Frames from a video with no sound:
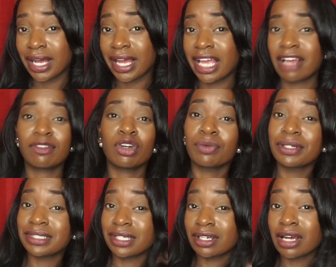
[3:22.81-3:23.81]
I have no
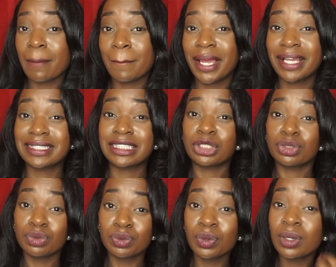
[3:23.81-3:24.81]
reason to come back
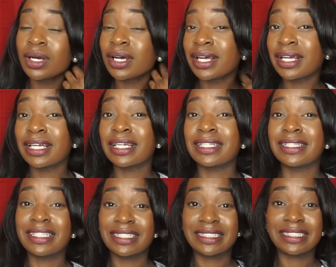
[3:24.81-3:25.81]
to
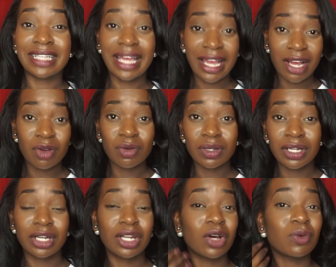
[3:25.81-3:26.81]
this town,
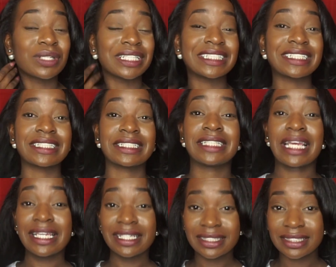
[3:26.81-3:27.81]
let alone this
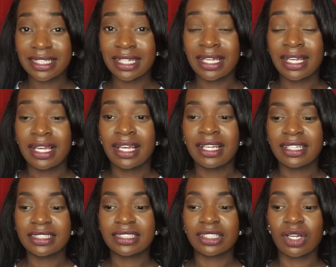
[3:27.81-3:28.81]
state.
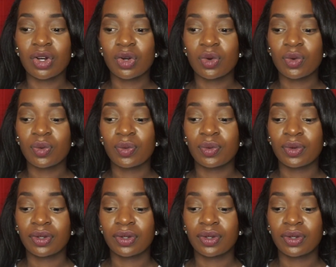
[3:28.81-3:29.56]
So,